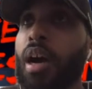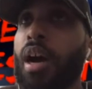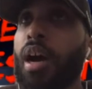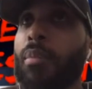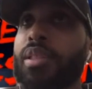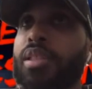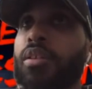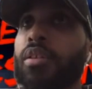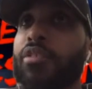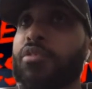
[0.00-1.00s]
um, it still
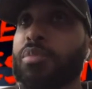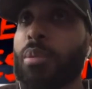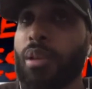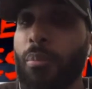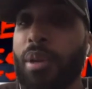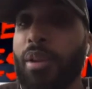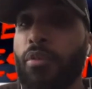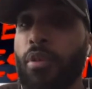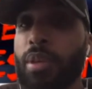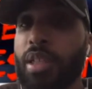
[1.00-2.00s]
gives him something to compete
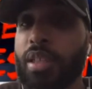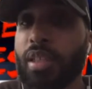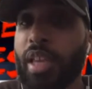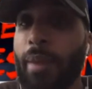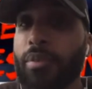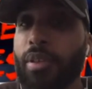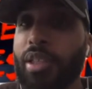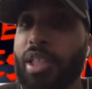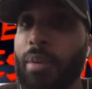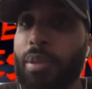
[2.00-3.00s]
for when he doesn't capture that
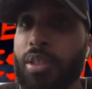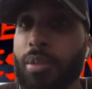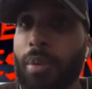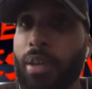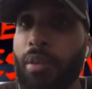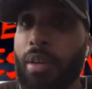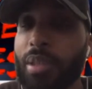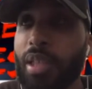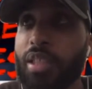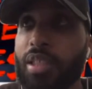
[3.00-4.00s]
championship right away
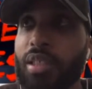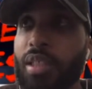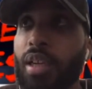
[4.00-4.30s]
because